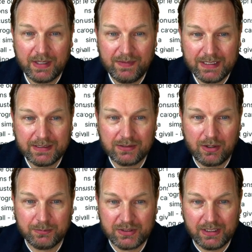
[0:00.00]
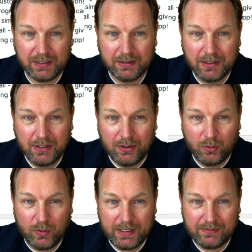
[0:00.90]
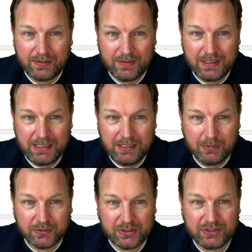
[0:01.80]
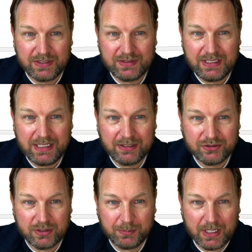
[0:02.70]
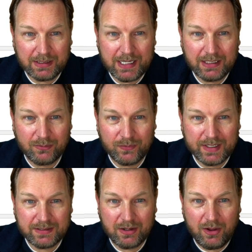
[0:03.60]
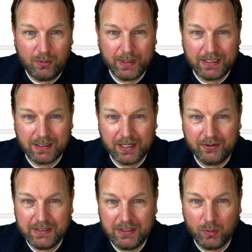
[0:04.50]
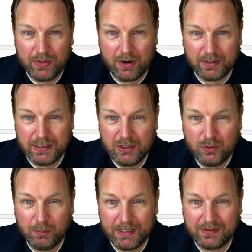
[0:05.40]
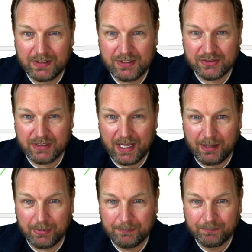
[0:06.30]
And then it comes here with the email. So as you can see here, subject line, find calm and clarity with our new meditation app.